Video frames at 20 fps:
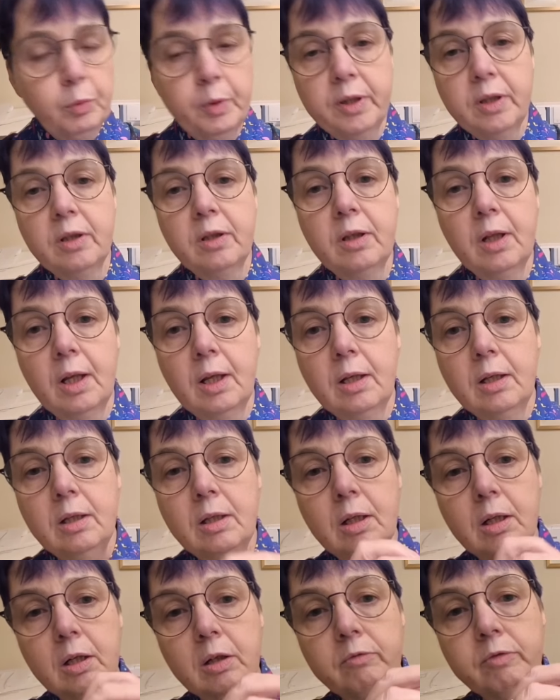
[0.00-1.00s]
with
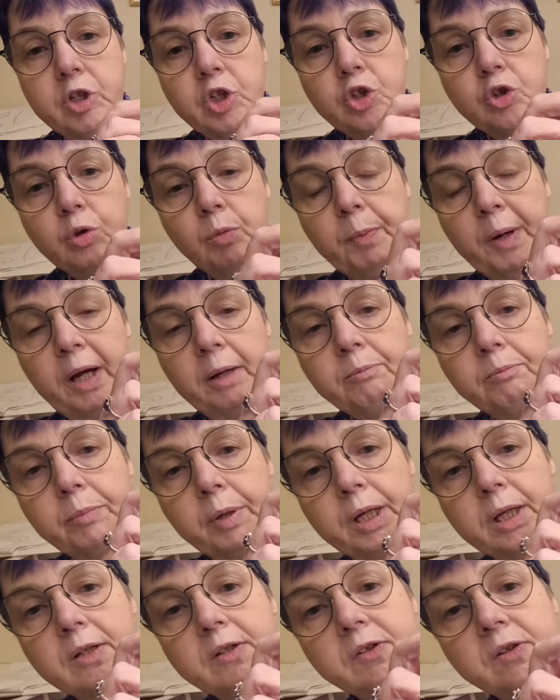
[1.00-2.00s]
the original pattern
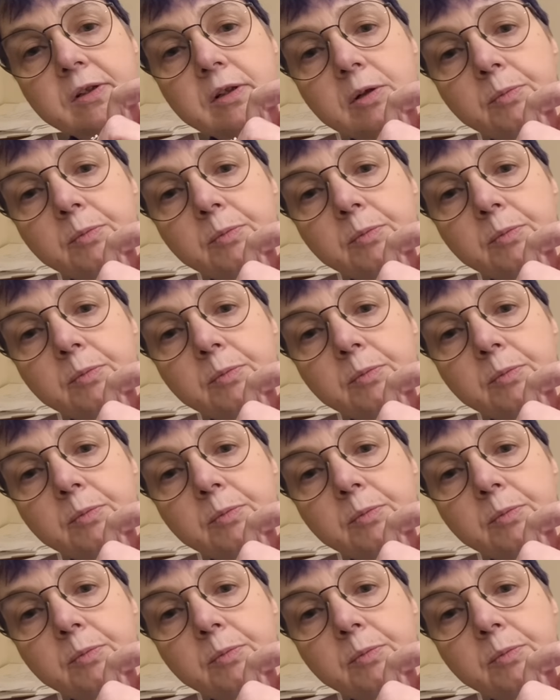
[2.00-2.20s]
piece.